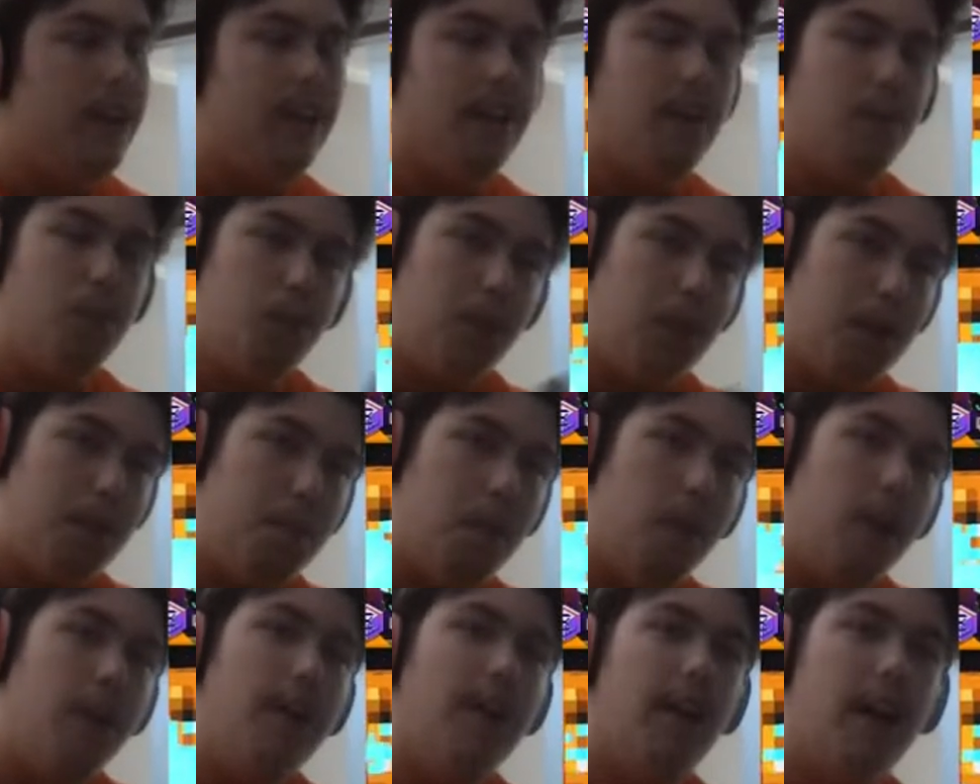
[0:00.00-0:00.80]
We
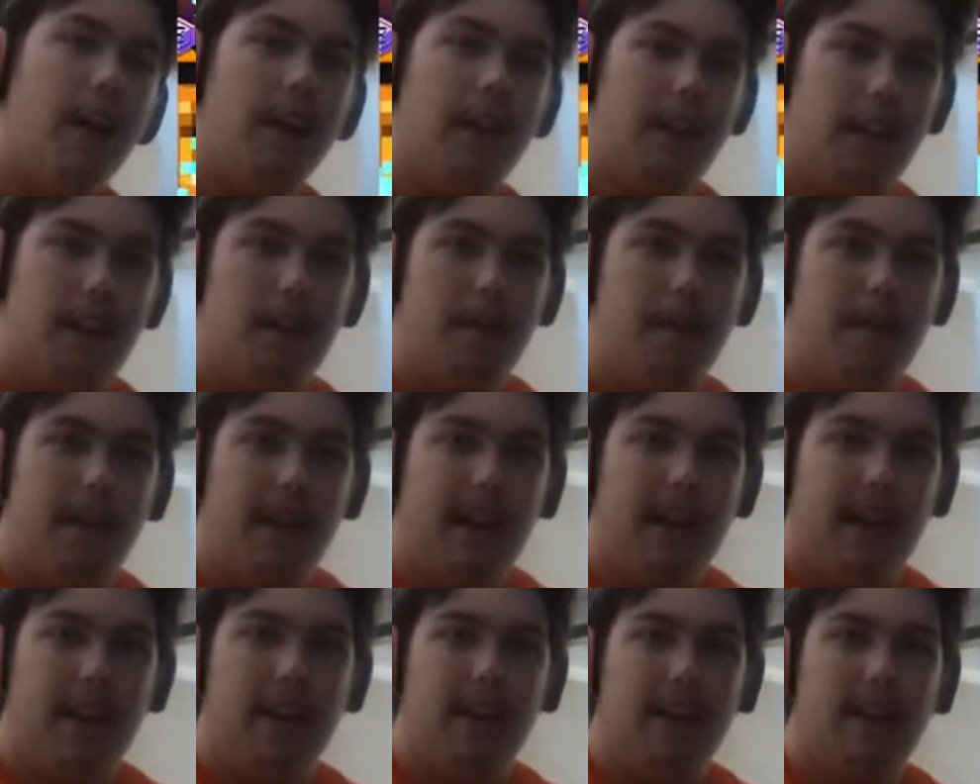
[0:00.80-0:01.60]
put it on them.
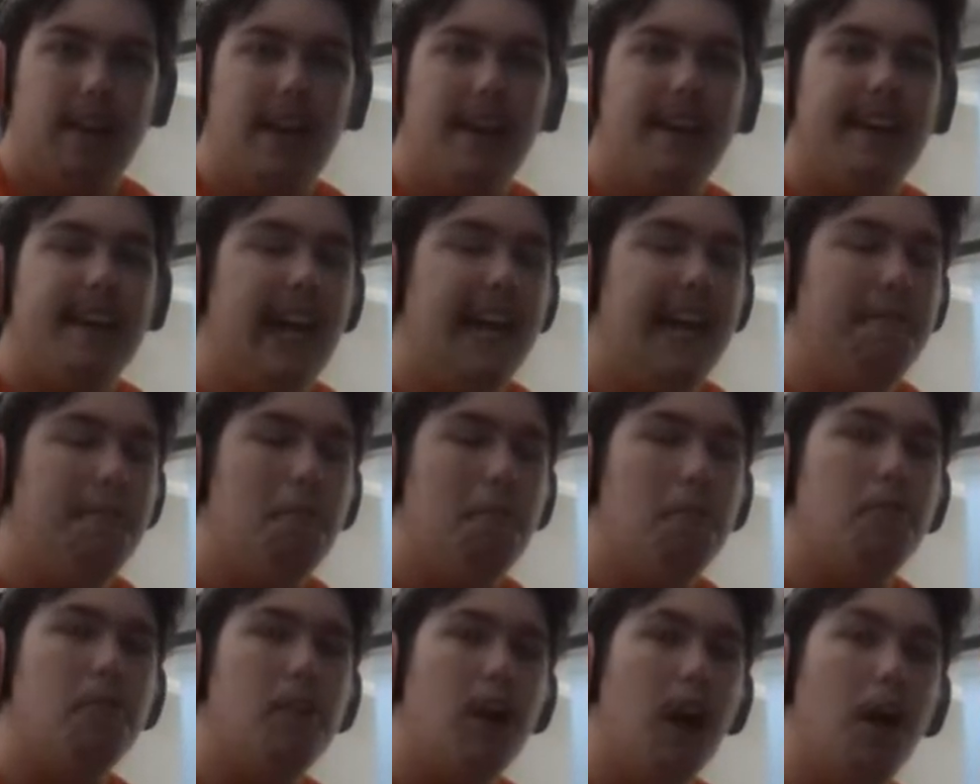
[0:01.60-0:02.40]
It gave
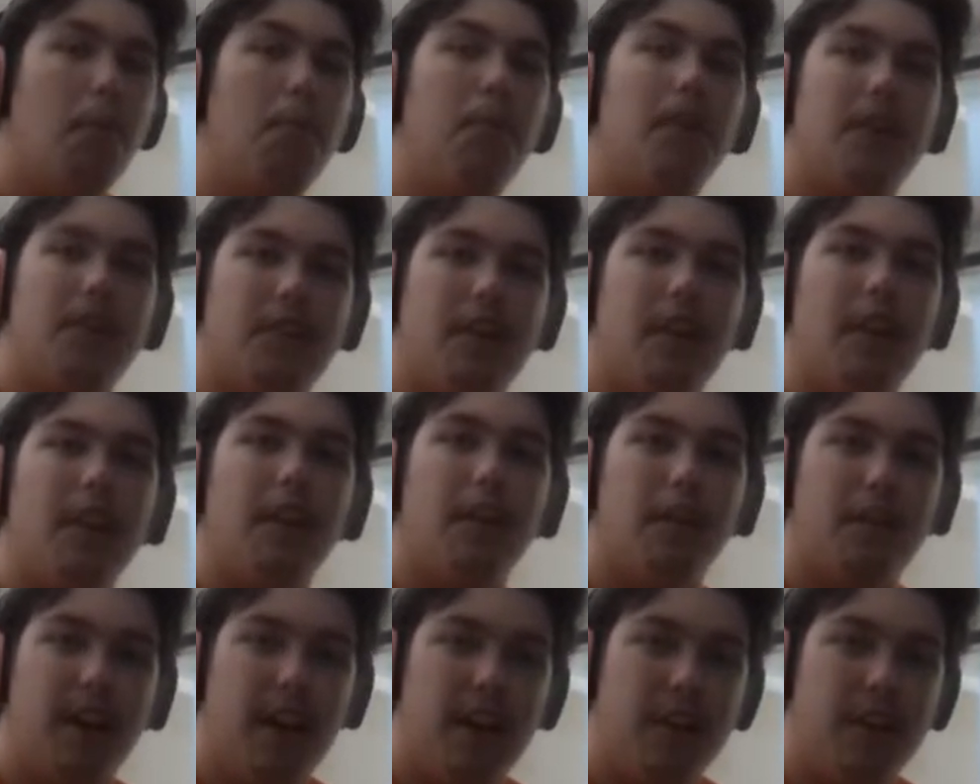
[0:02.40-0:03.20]
them double
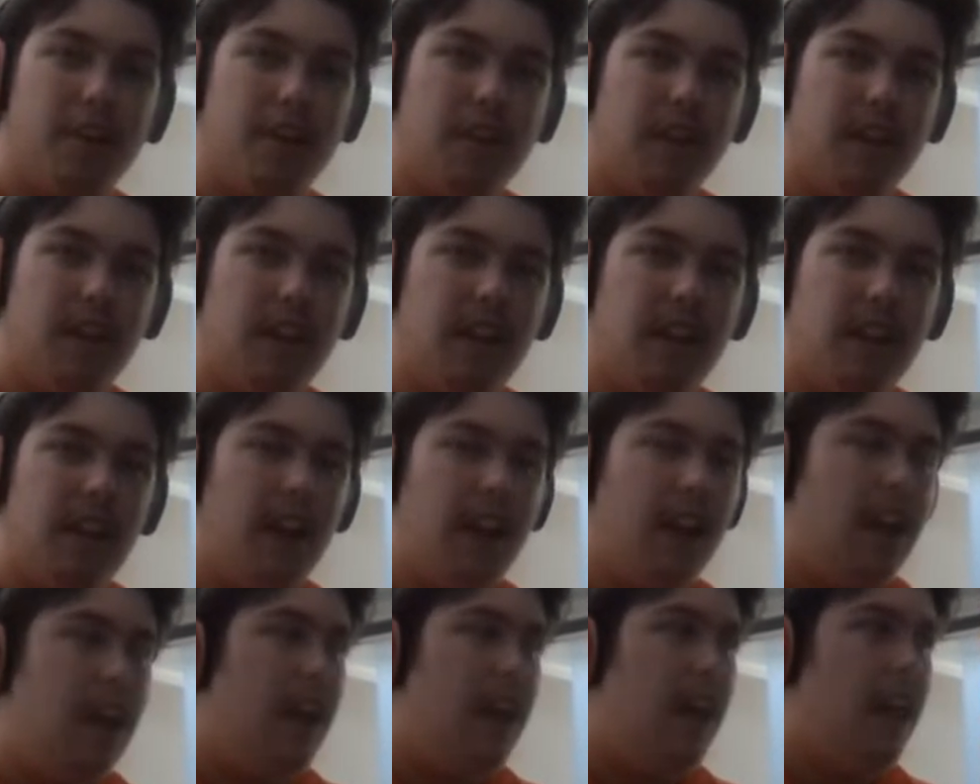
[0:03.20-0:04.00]
acceleration,
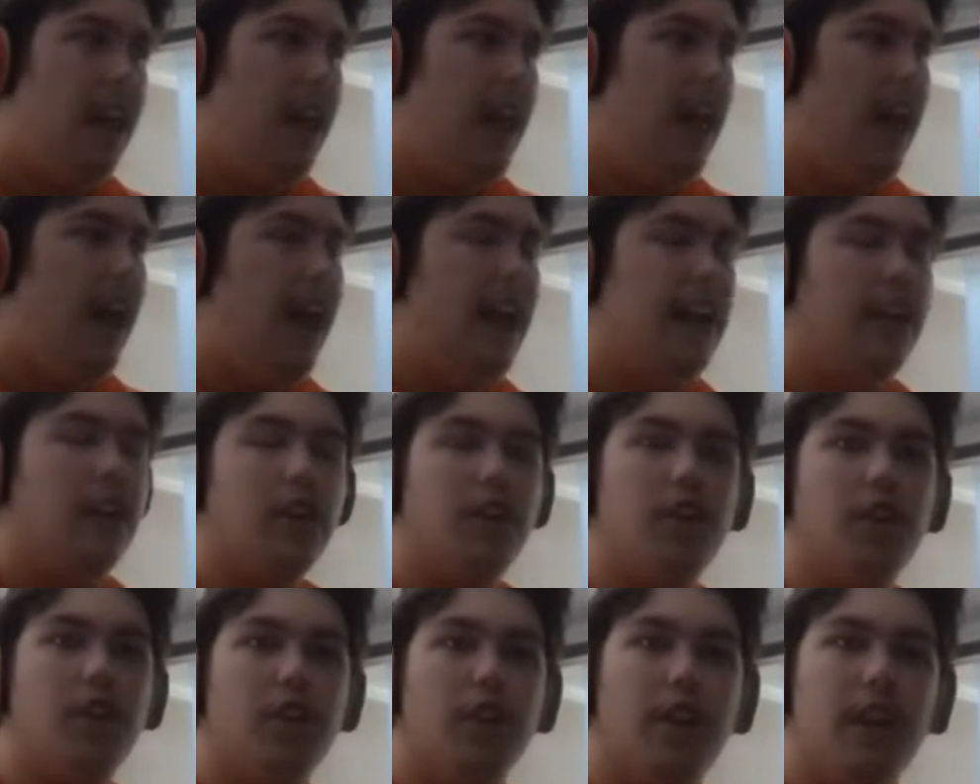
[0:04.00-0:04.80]

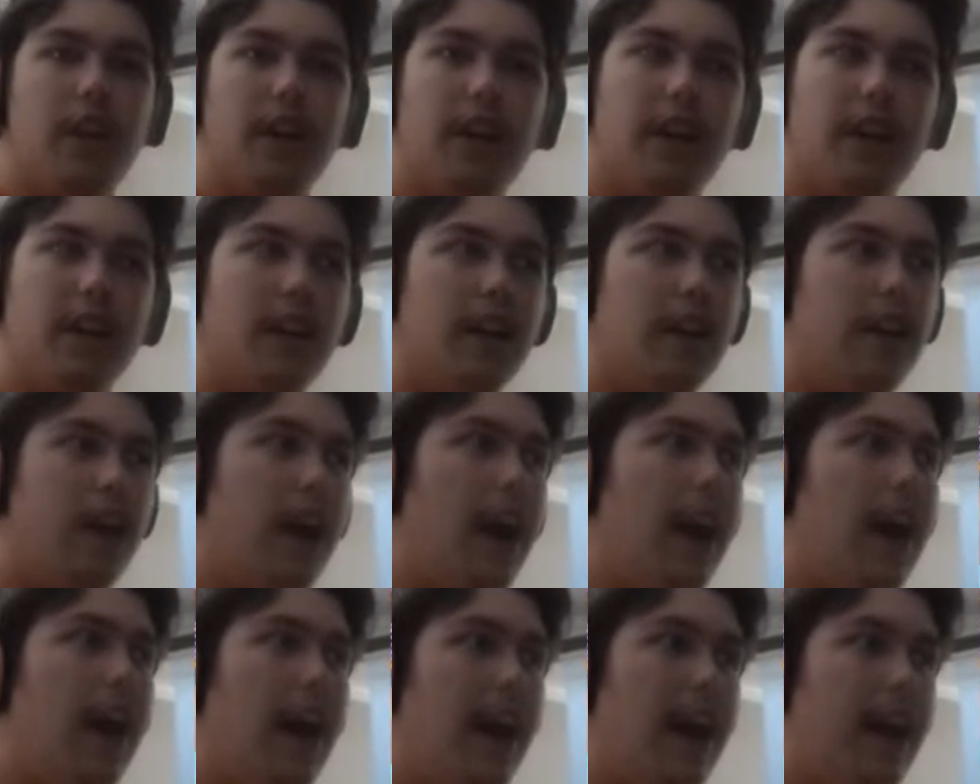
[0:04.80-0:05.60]
and good
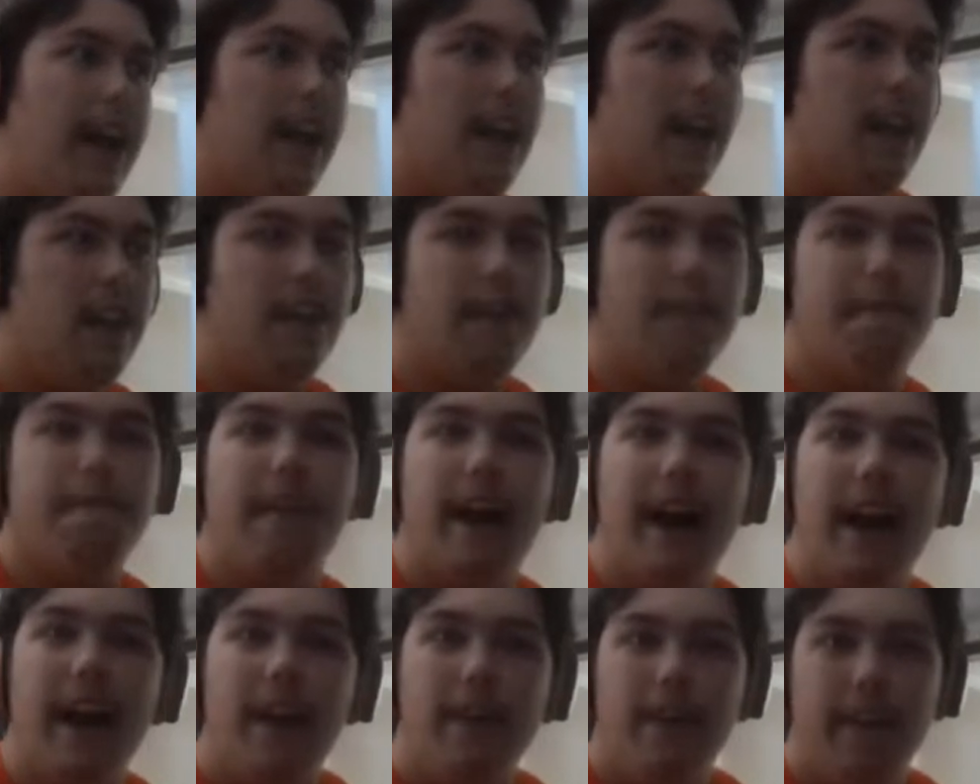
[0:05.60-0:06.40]
God, the
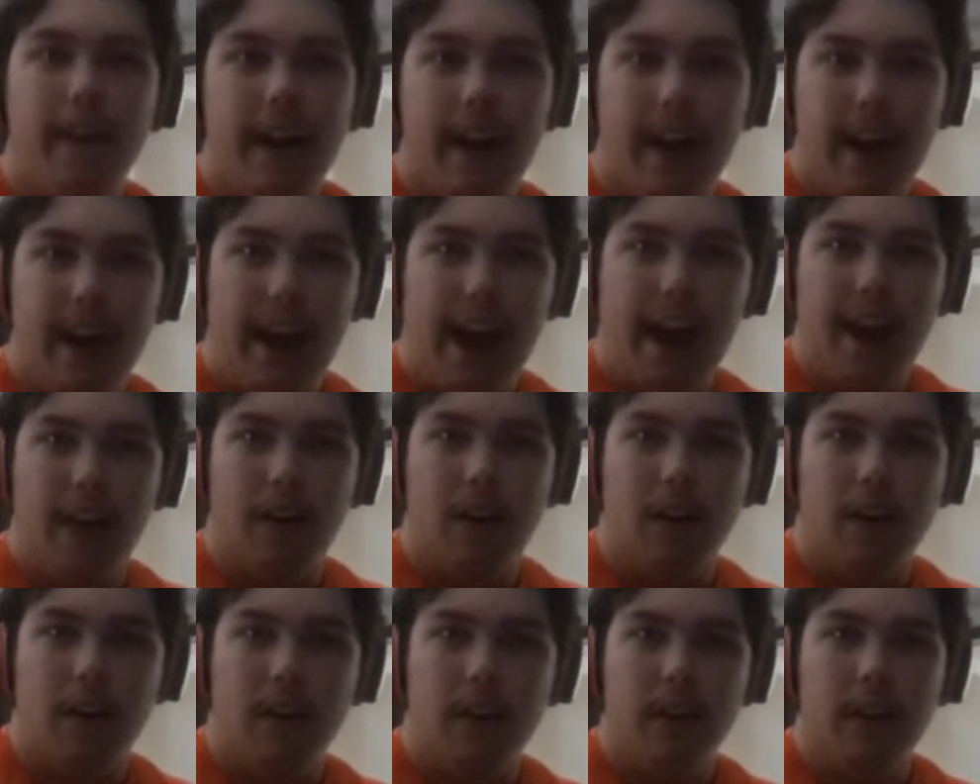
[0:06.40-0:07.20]
fire rate I had
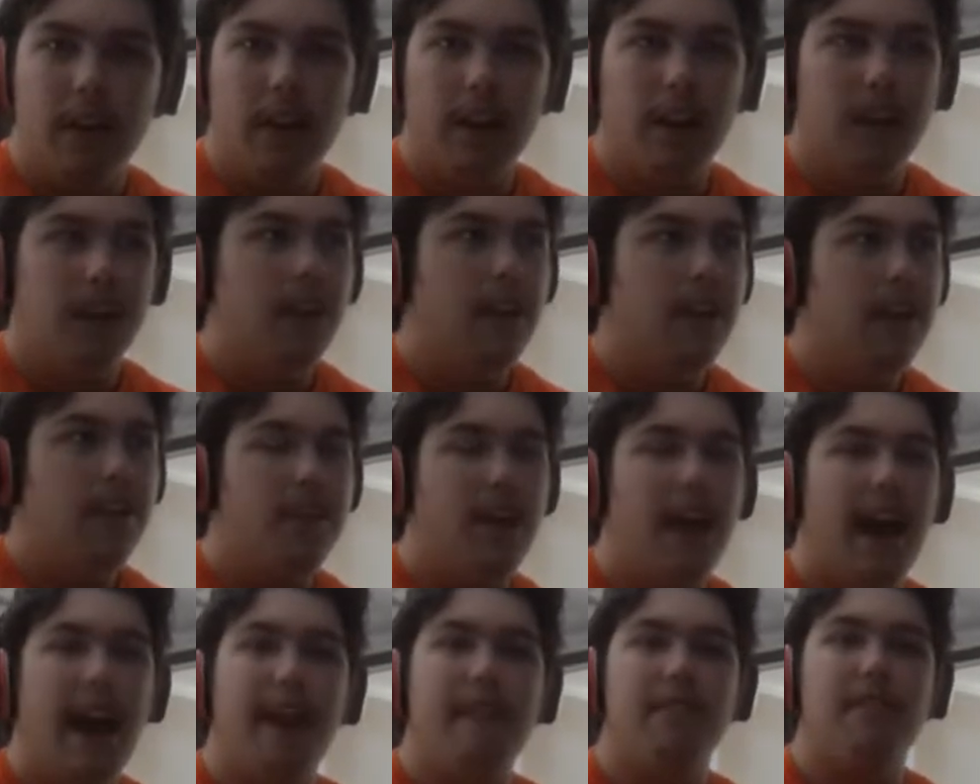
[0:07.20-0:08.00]
earlier,
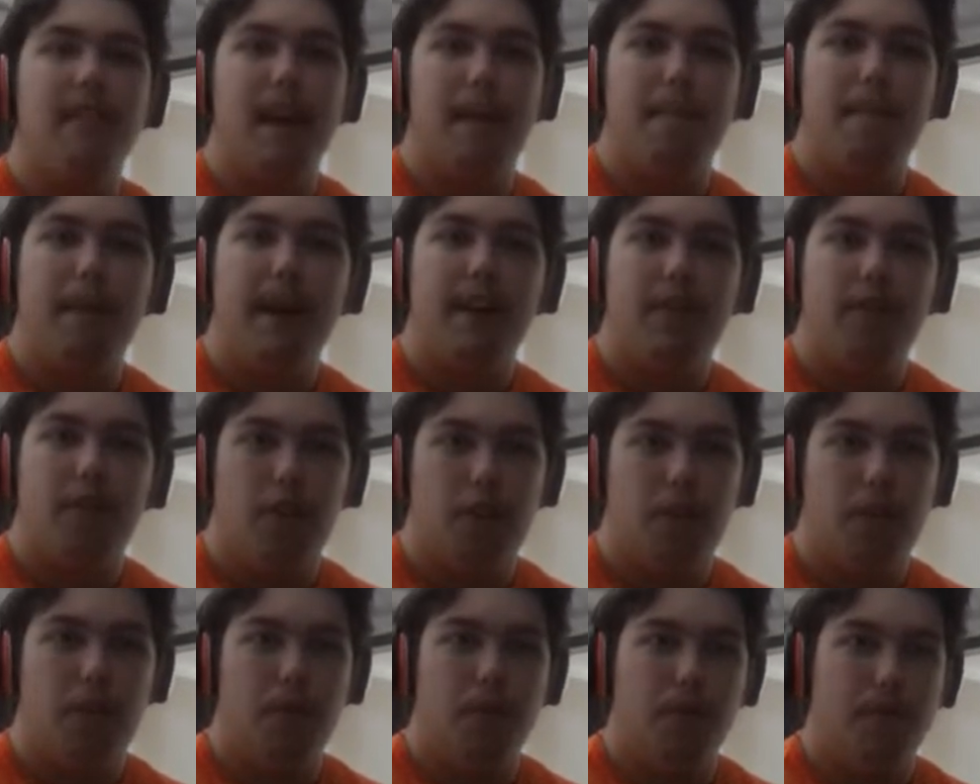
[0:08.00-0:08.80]
times that by
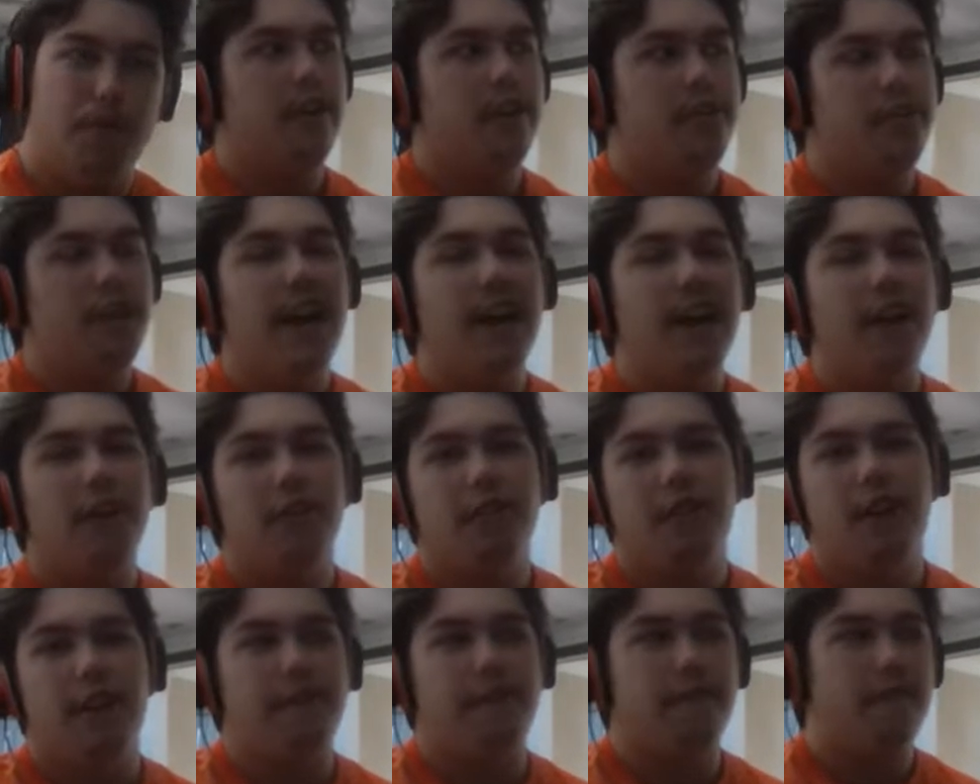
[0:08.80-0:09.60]
2. Shadow
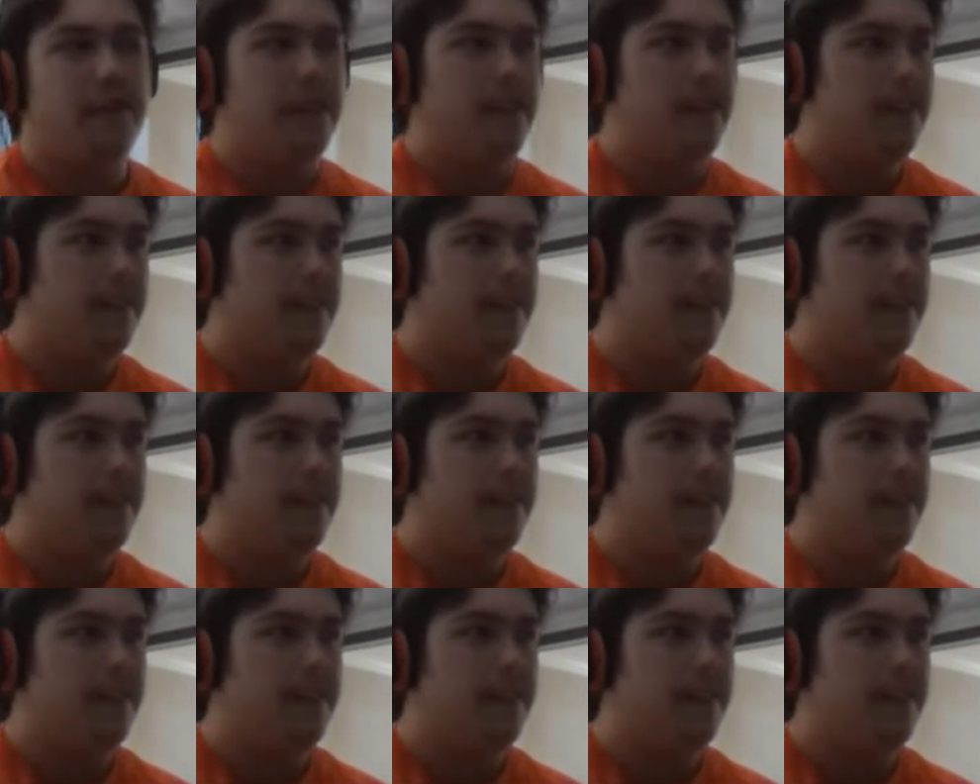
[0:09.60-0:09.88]
Shifter.